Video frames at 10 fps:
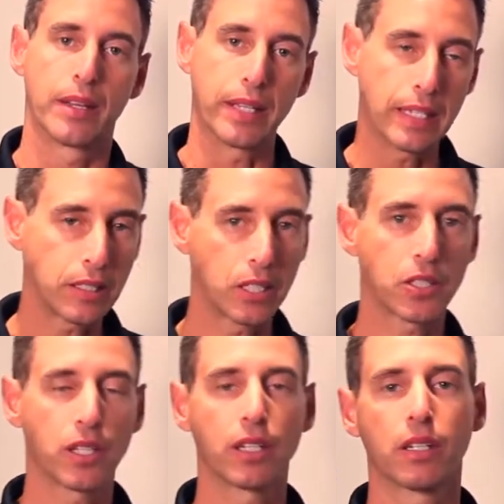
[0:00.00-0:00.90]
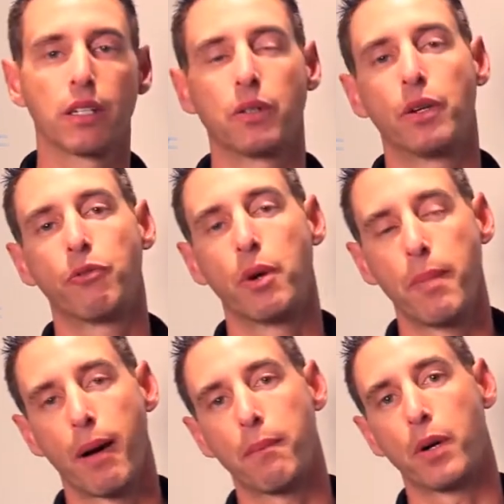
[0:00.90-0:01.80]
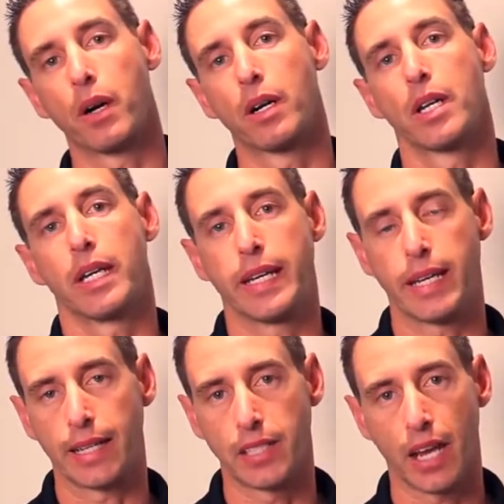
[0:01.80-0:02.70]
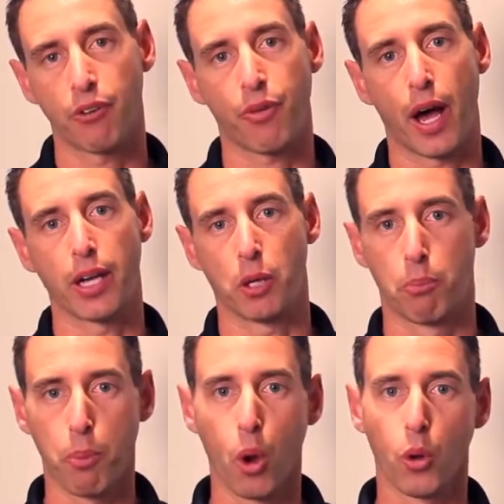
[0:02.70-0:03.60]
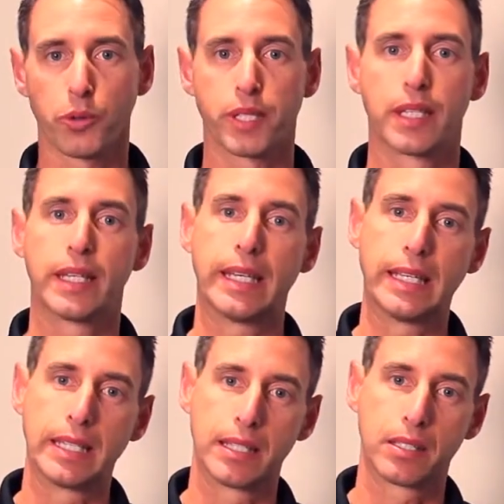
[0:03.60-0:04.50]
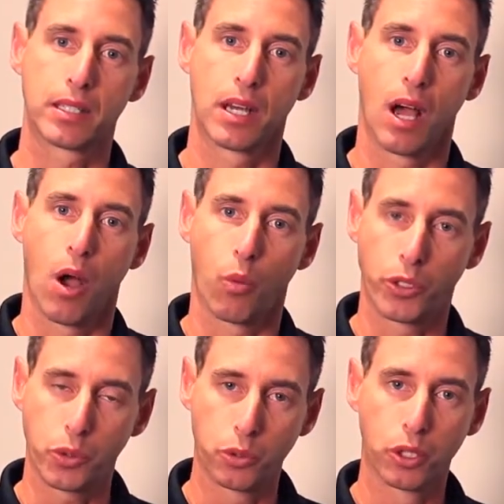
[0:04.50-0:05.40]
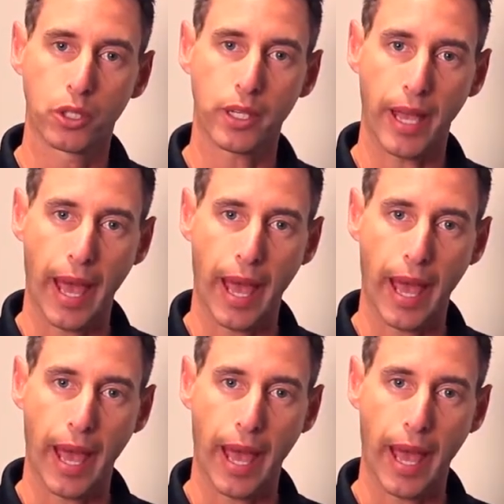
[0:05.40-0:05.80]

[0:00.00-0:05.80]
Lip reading: The easiest thing to remember in identifying a bolt is when you look